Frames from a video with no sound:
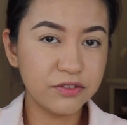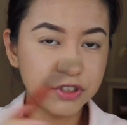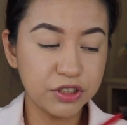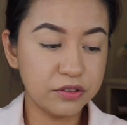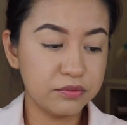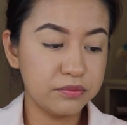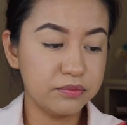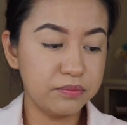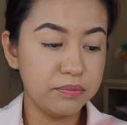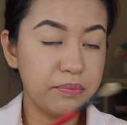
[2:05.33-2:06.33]
of just
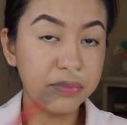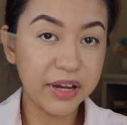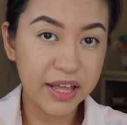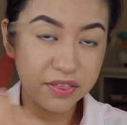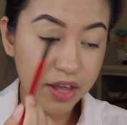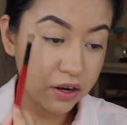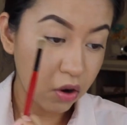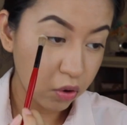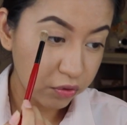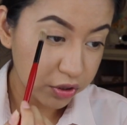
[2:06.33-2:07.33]
blend that
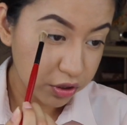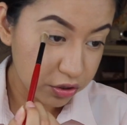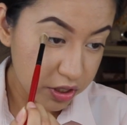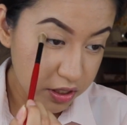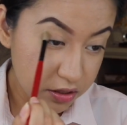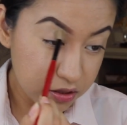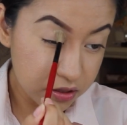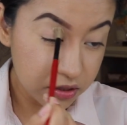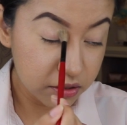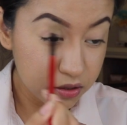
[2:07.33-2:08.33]
all over the crease.